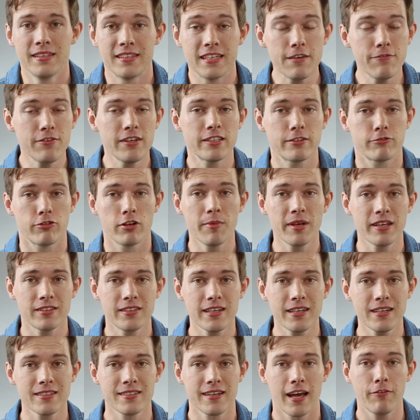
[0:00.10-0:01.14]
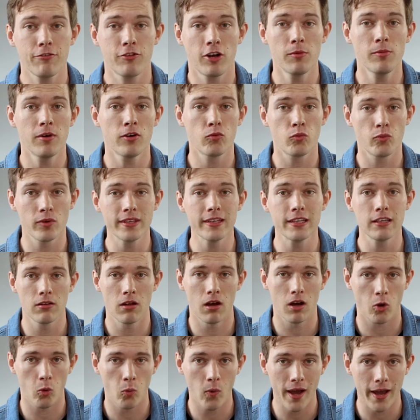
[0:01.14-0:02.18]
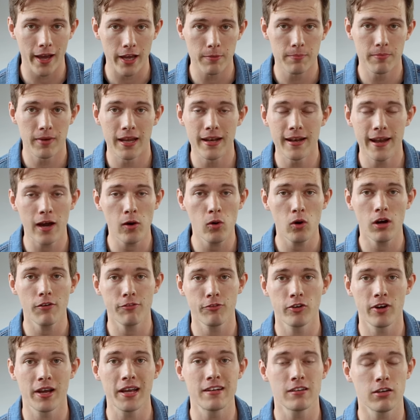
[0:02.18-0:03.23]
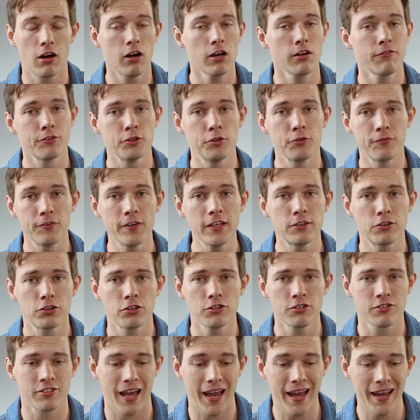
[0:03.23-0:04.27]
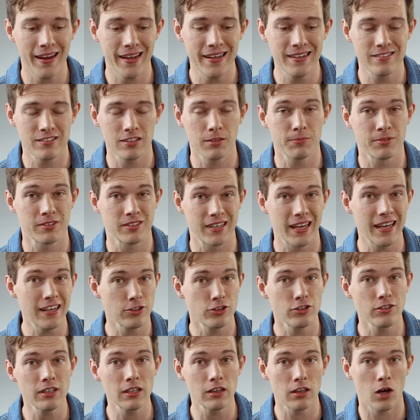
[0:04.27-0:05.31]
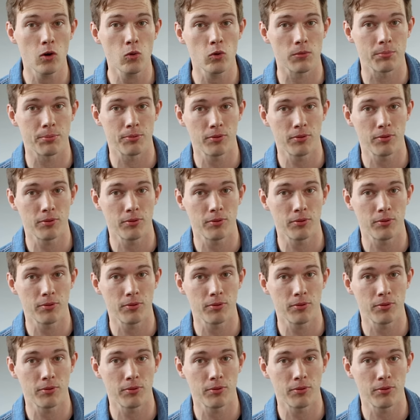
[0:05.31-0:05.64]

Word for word: TV streaming sticks have come a really long way and now offer a ton of new features at a substantially lower